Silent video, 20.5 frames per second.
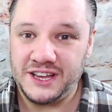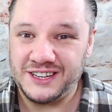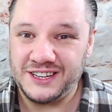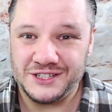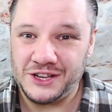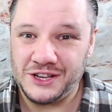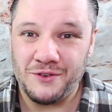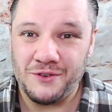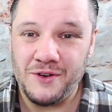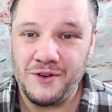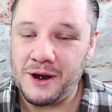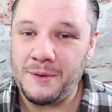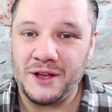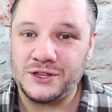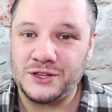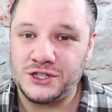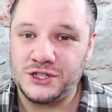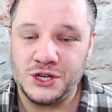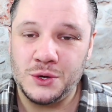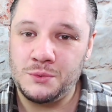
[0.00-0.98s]
it took around
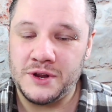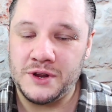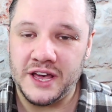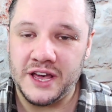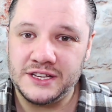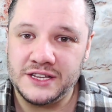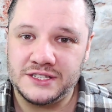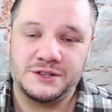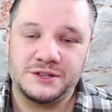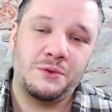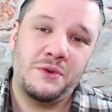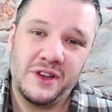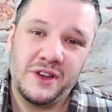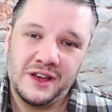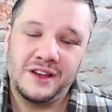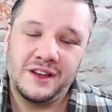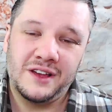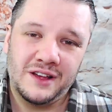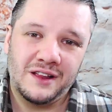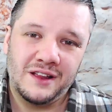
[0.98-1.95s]
about two days to
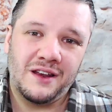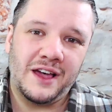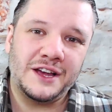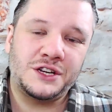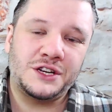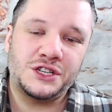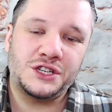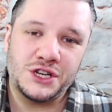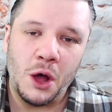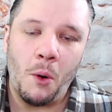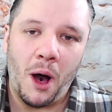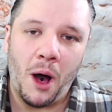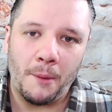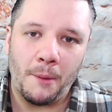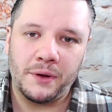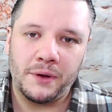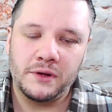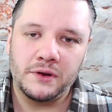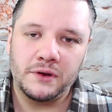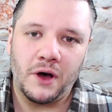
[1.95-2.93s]
like show
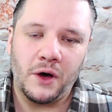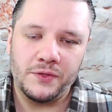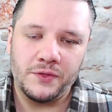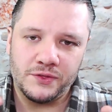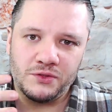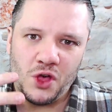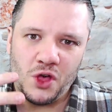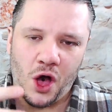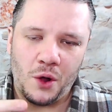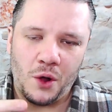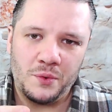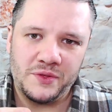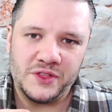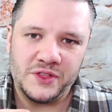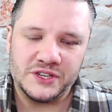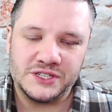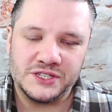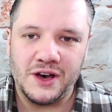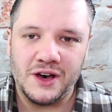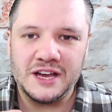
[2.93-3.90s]
up on not only
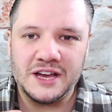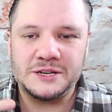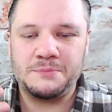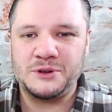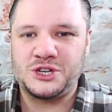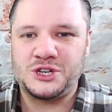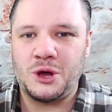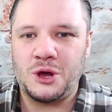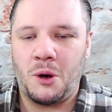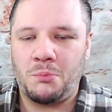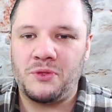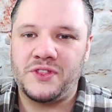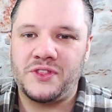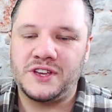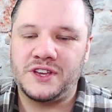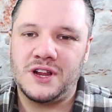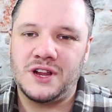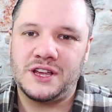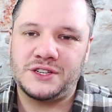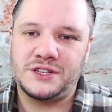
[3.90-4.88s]
the site but show up on
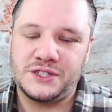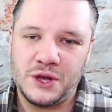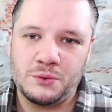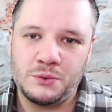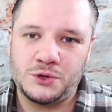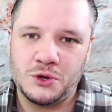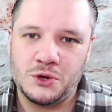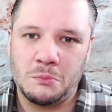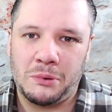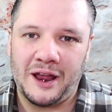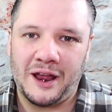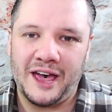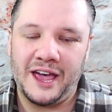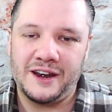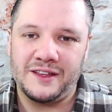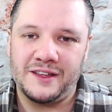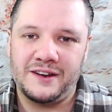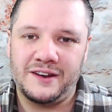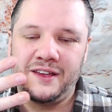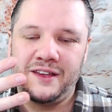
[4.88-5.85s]
things like Social
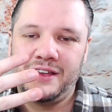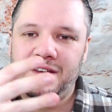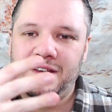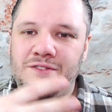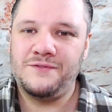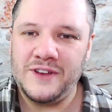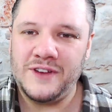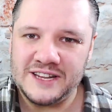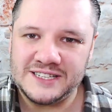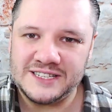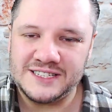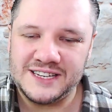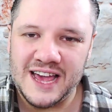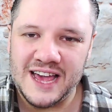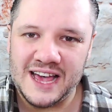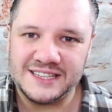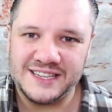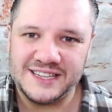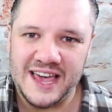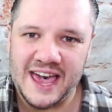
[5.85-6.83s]
Blade and
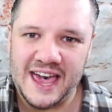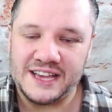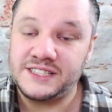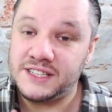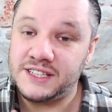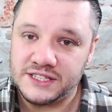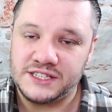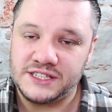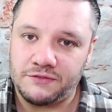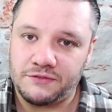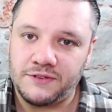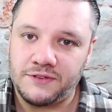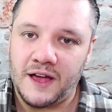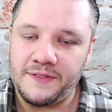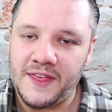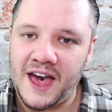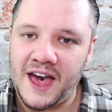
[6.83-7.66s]
VidStats X and stuff like